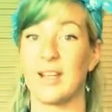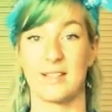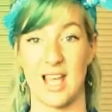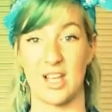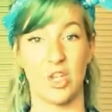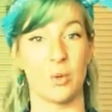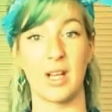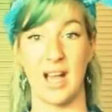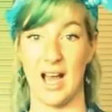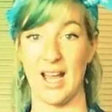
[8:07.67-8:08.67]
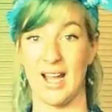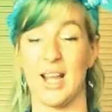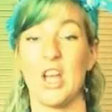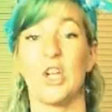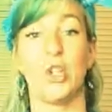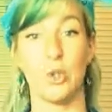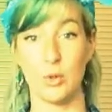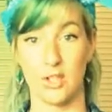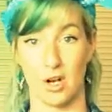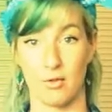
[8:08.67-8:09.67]
is that you and I
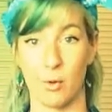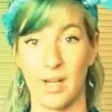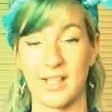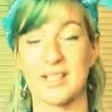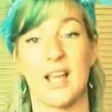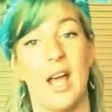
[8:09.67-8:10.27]
use our voice,